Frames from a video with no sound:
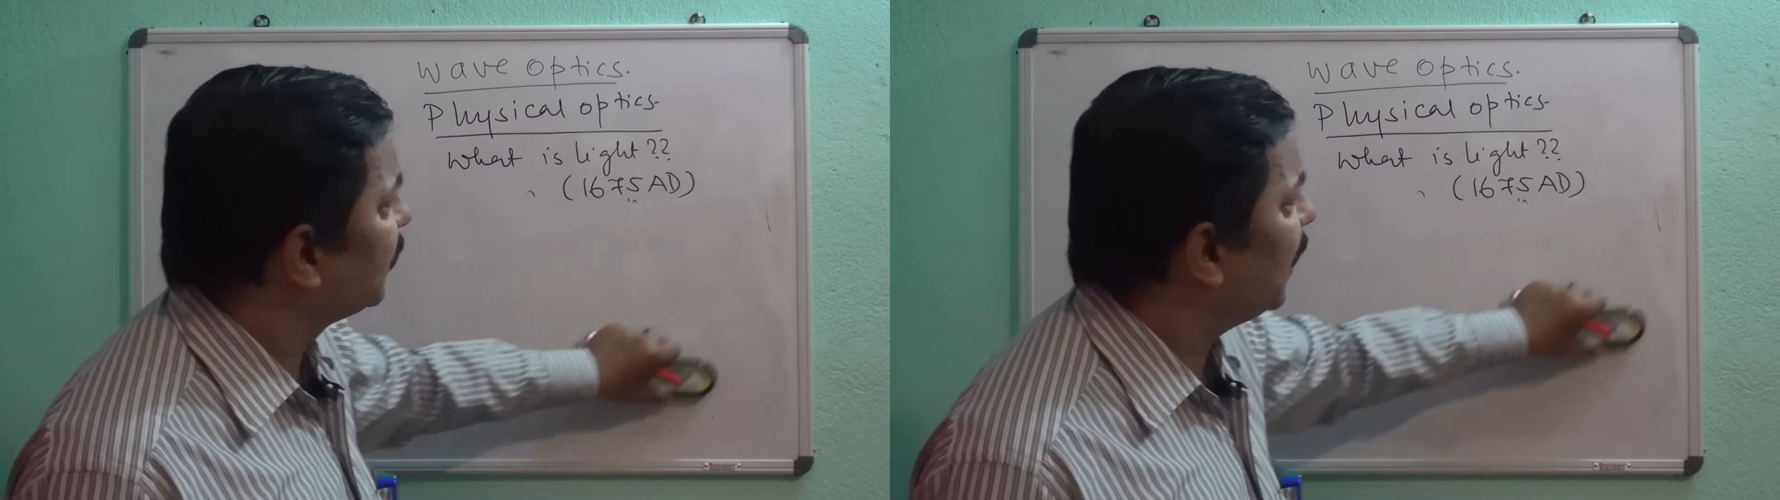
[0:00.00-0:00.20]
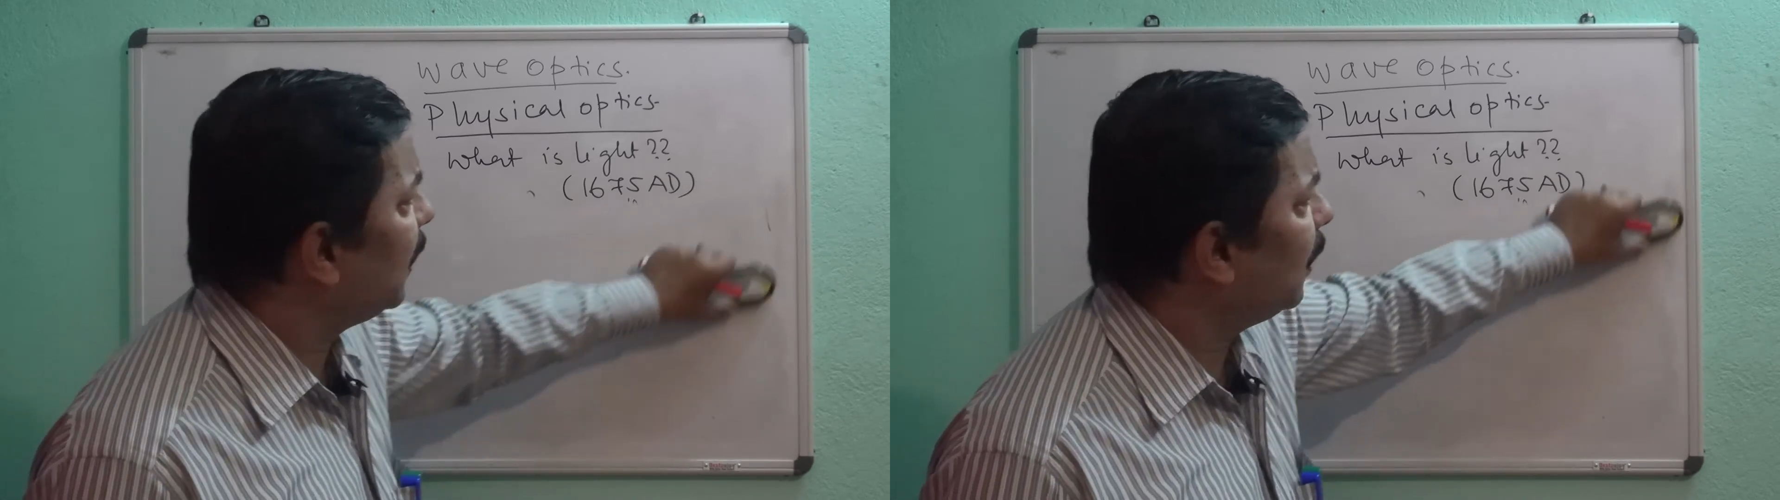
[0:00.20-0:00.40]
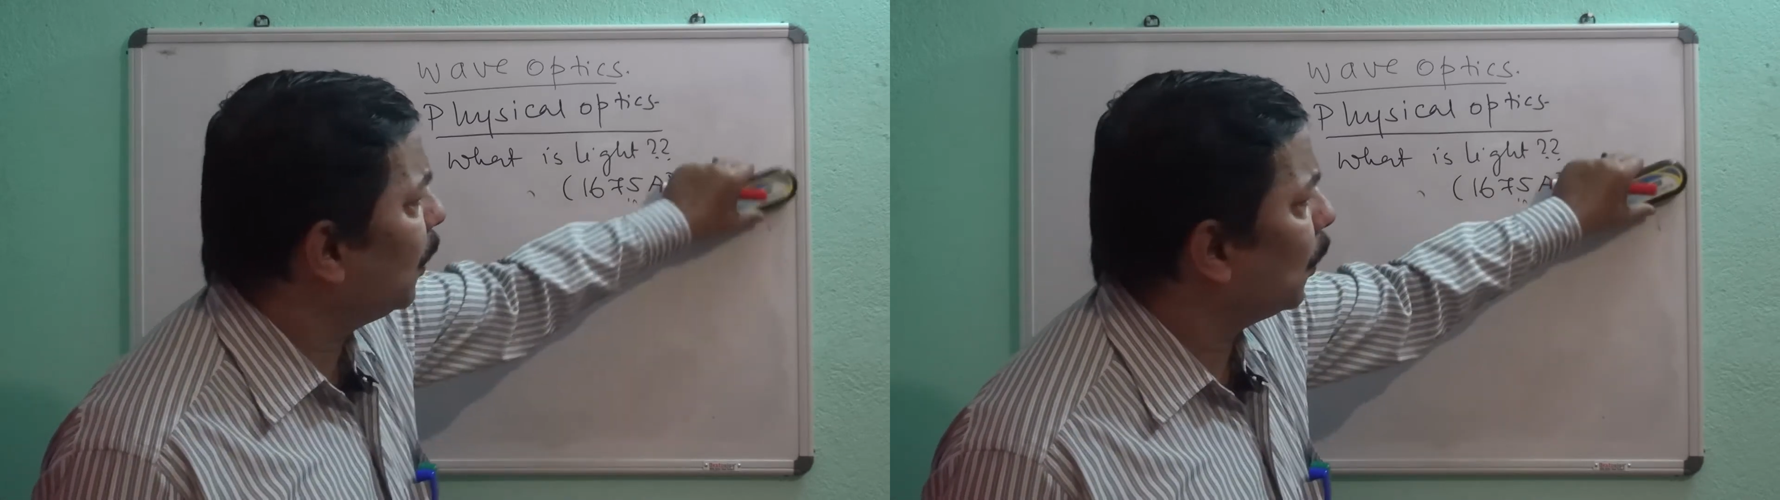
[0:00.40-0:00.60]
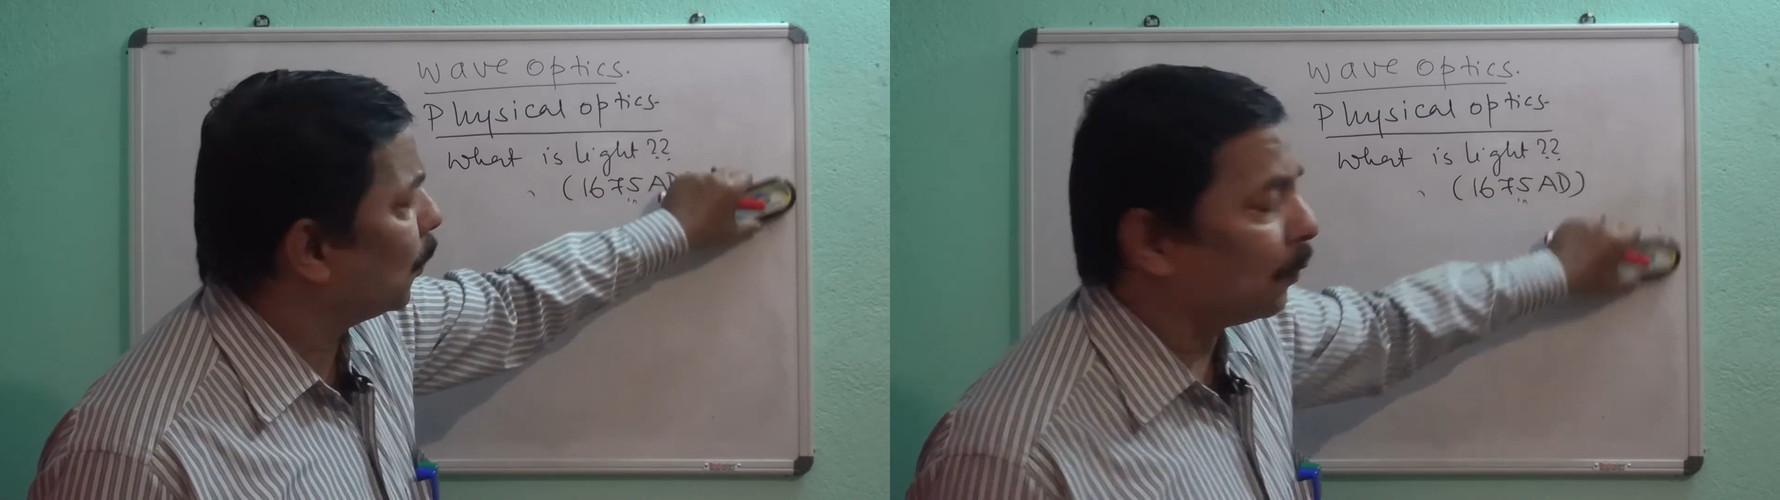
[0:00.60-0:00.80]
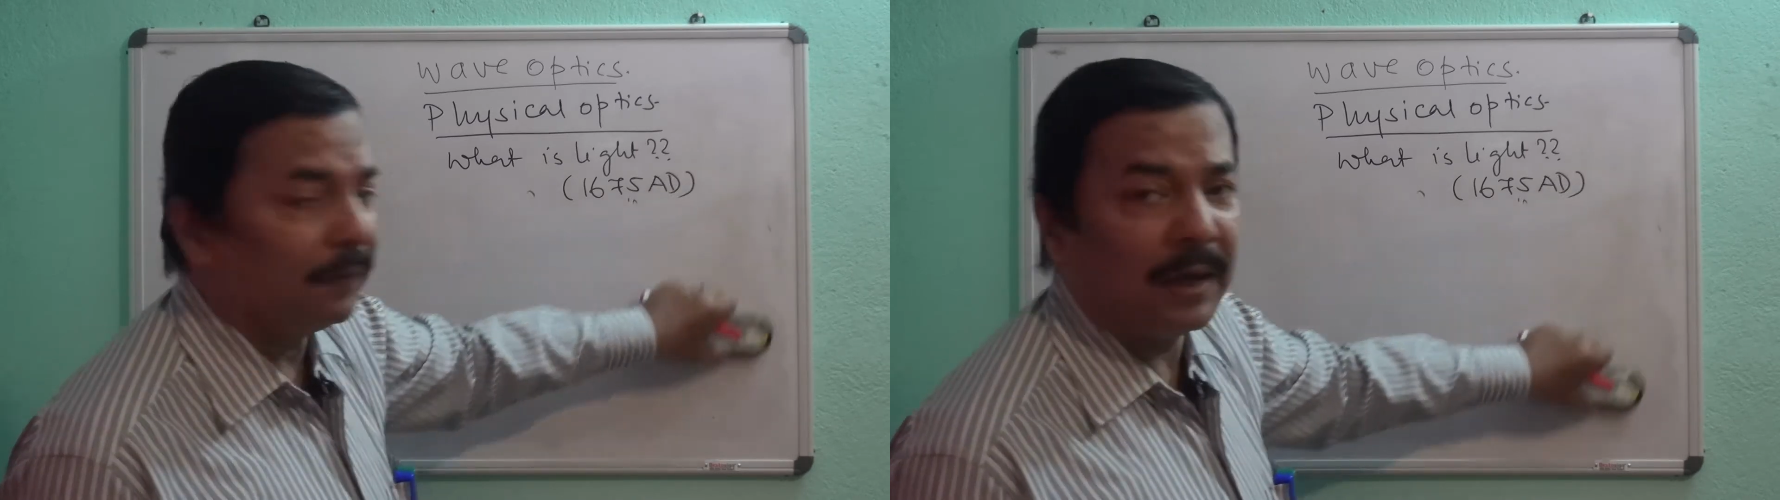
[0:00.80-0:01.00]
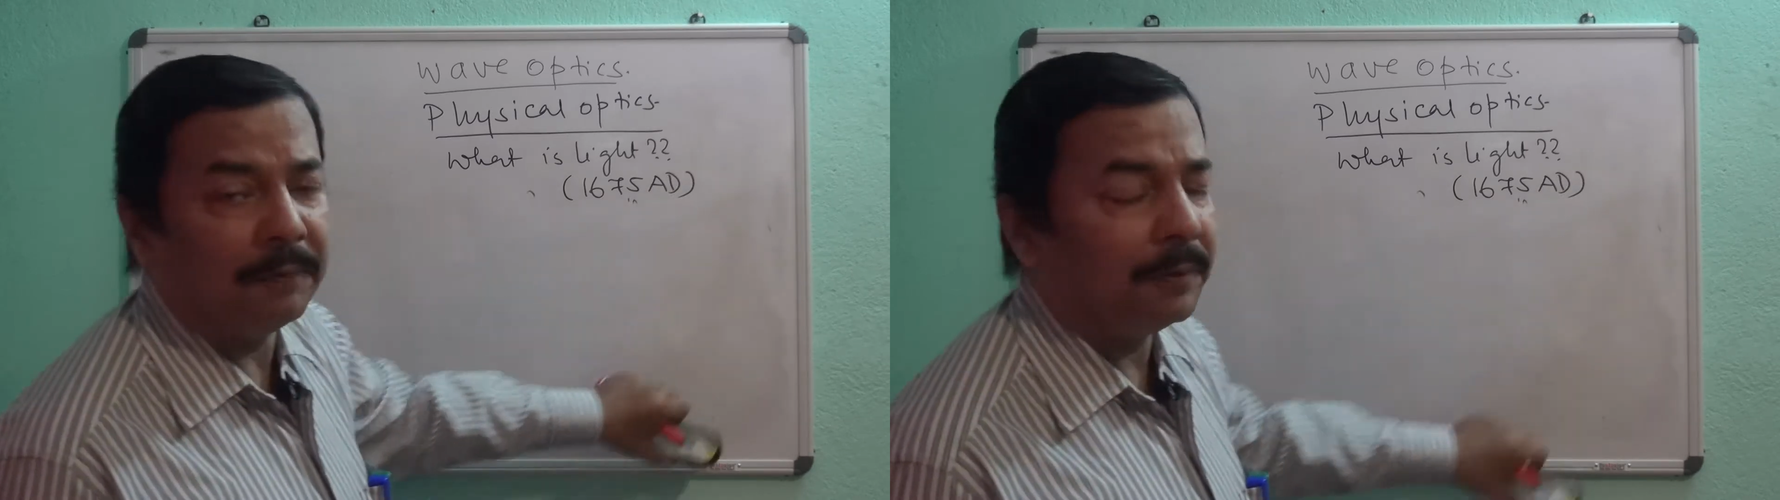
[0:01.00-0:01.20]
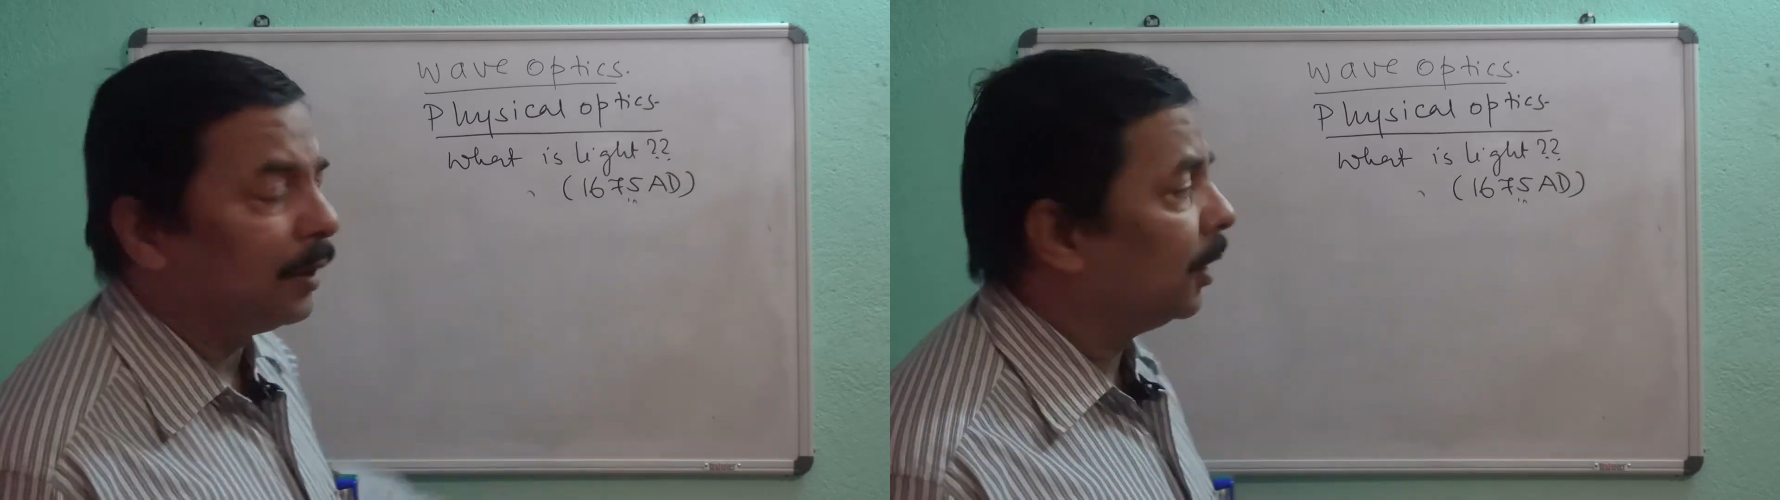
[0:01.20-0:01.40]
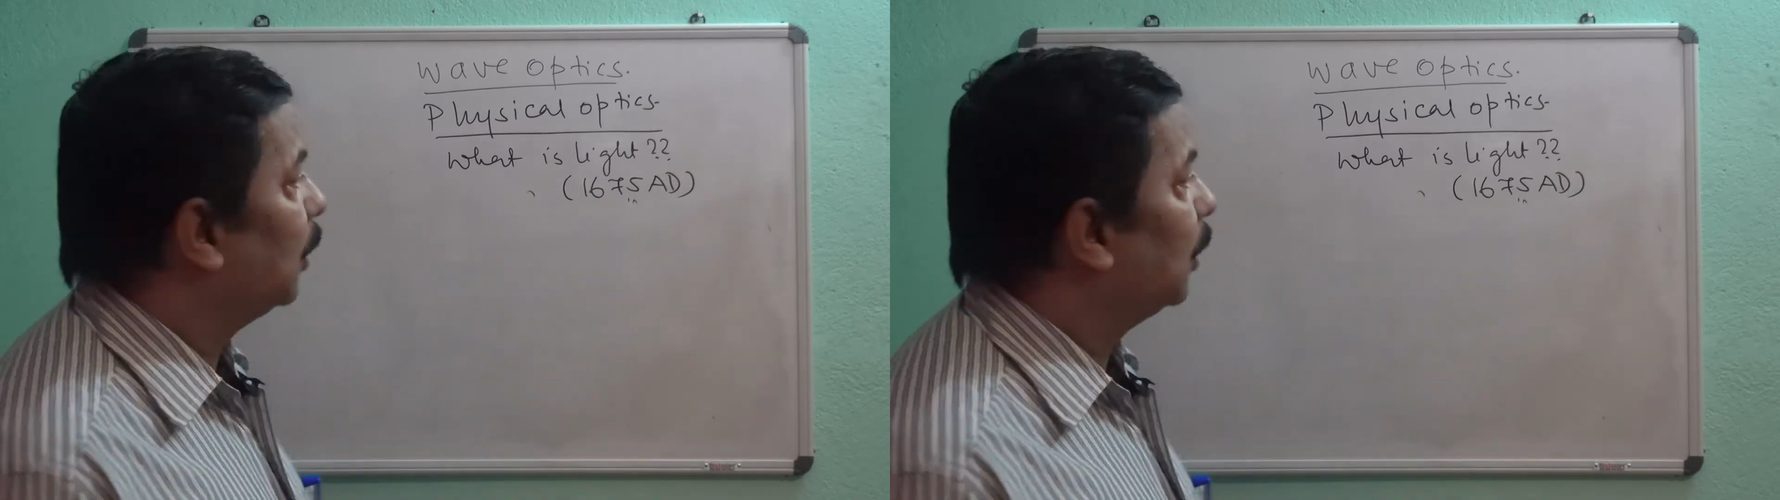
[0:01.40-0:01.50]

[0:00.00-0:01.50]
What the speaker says: a wave.